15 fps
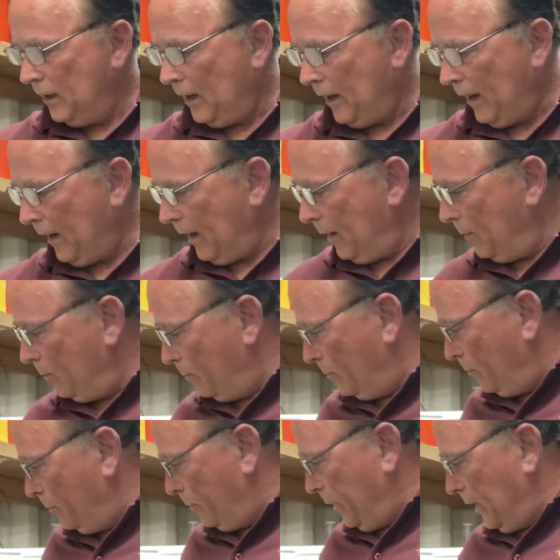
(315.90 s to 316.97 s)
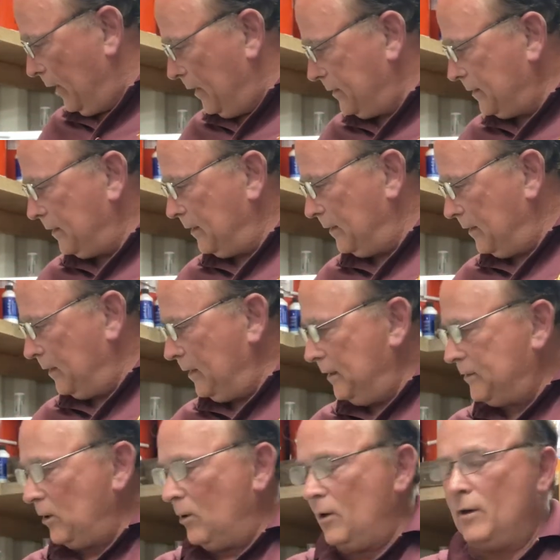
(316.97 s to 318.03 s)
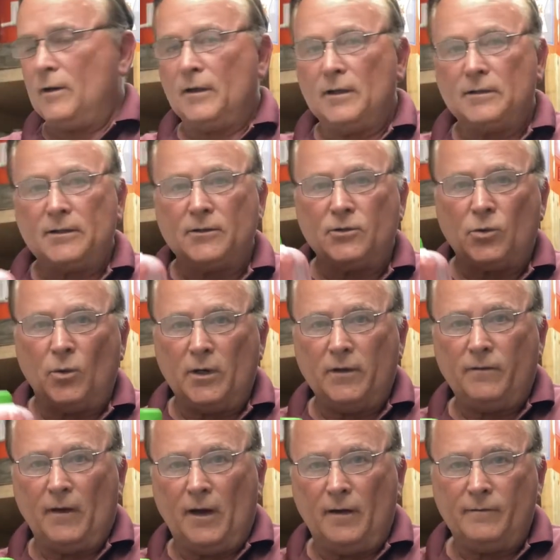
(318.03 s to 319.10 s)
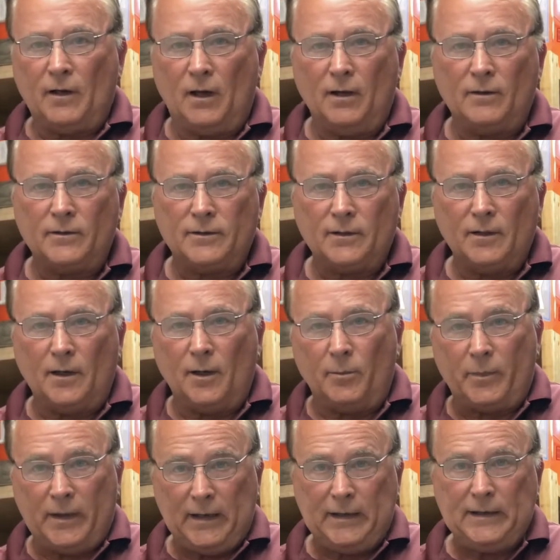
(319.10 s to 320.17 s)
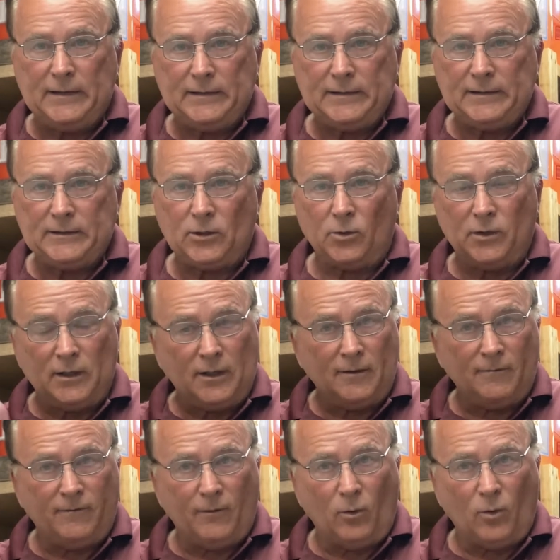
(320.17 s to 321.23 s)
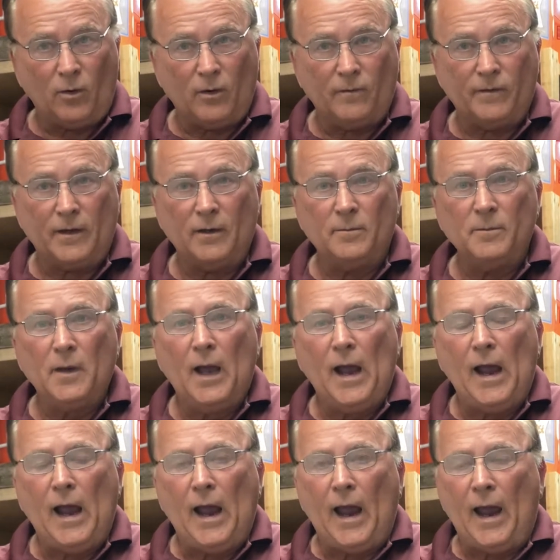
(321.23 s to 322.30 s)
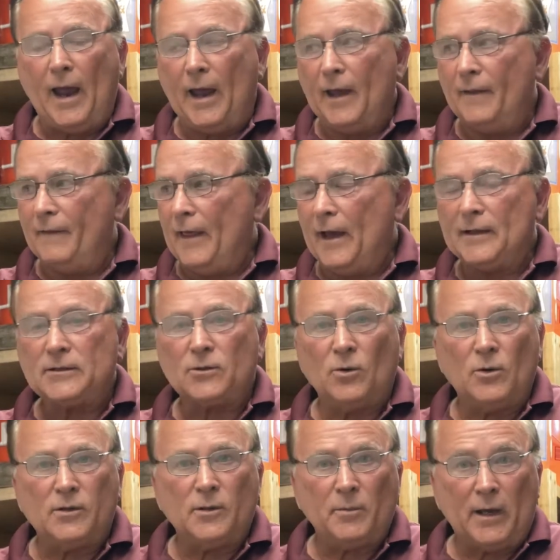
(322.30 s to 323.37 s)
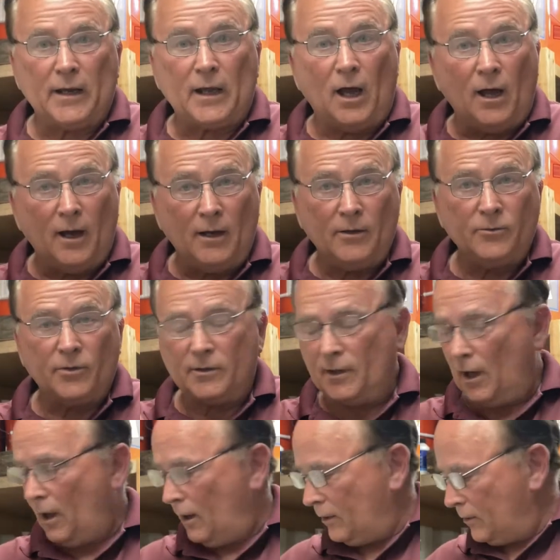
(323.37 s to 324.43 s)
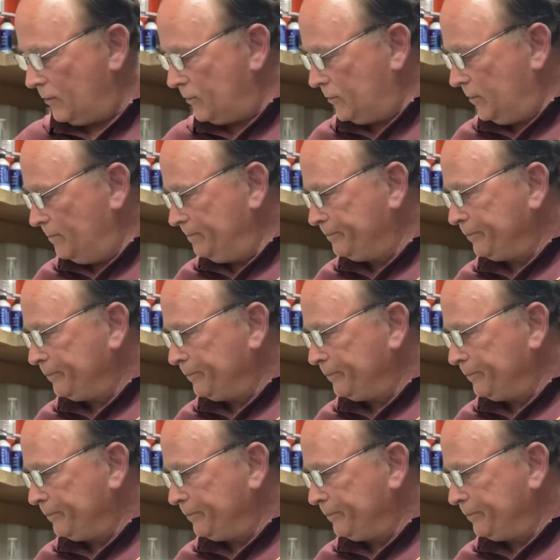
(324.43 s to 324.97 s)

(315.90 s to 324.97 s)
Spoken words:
But this is $25 a piece, so you need 4 of them, and that's going to make $100.